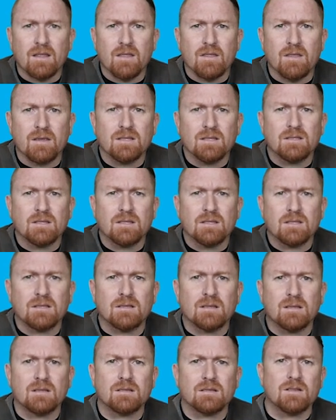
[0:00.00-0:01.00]
this
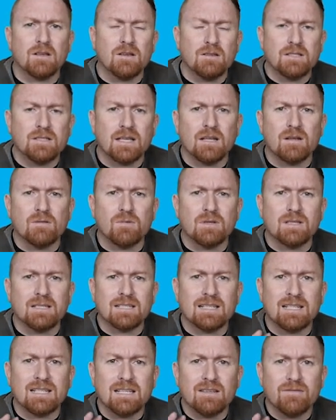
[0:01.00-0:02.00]
is associated with a
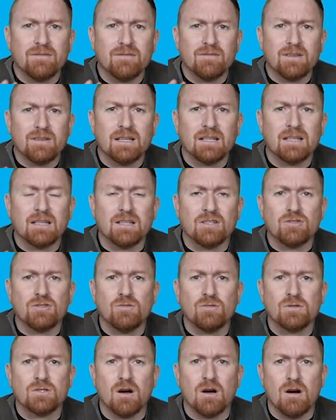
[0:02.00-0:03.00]
significantly
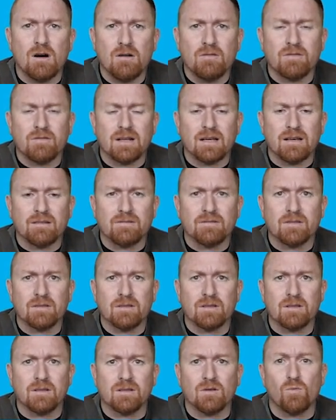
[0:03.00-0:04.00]
shorter half-life
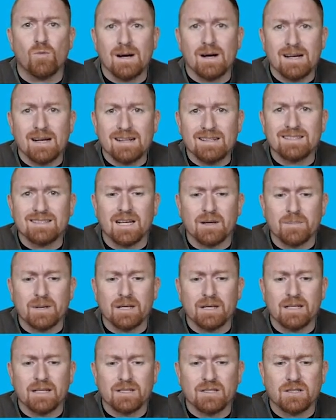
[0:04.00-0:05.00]
than the wild type
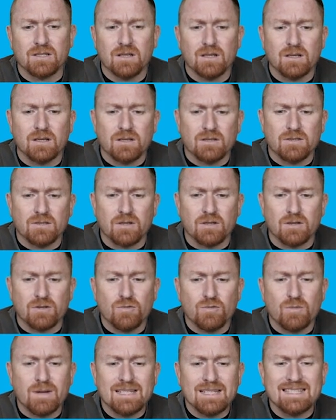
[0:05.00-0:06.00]
LH, so
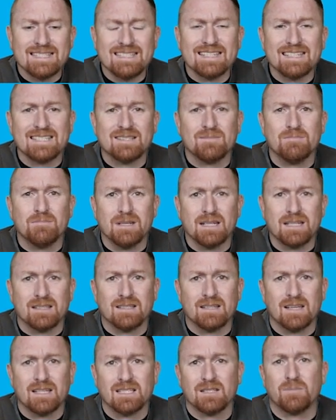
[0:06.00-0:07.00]
26
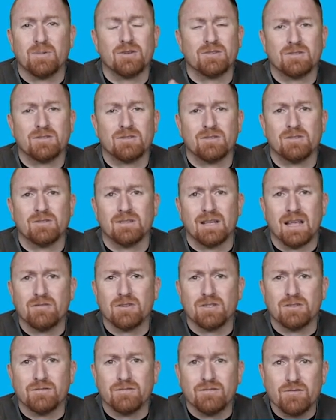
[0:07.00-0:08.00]
minutes as opposed to an
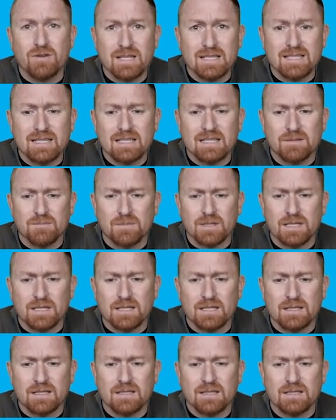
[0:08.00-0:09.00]
average of 46
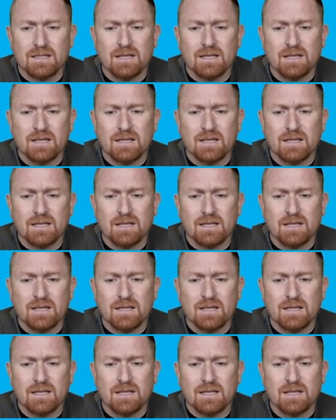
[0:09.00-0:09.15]
minutes.